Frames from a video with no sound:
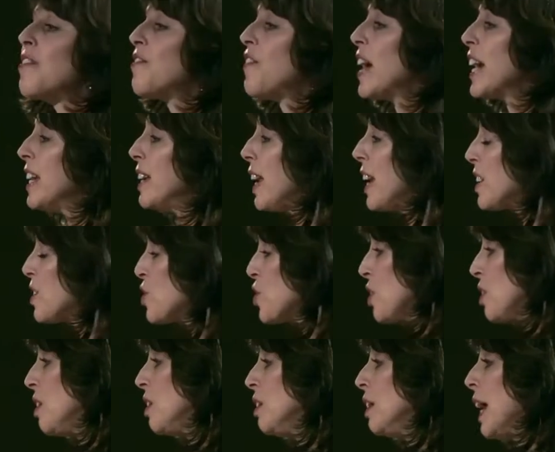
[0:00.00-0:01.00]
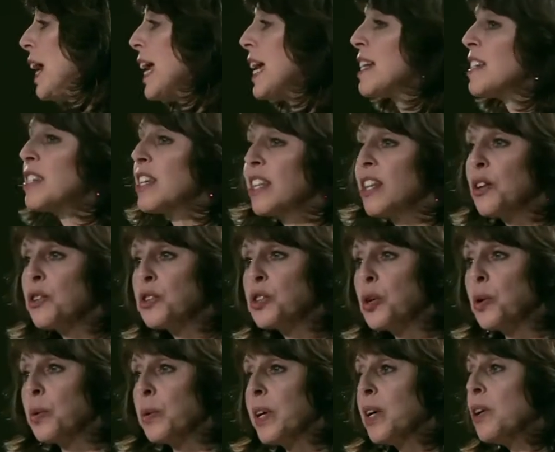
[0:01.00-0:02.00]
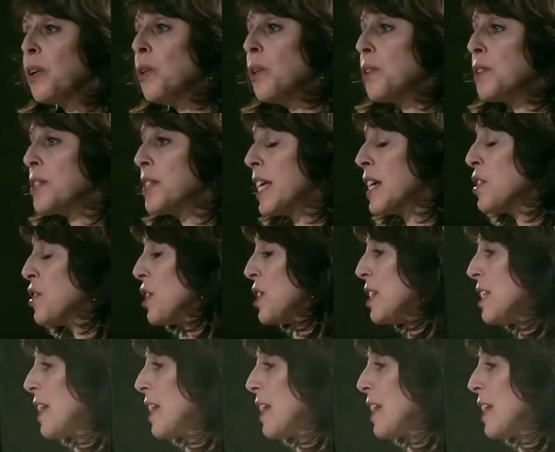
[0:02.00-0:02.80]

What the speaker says: financial and to those career goals that she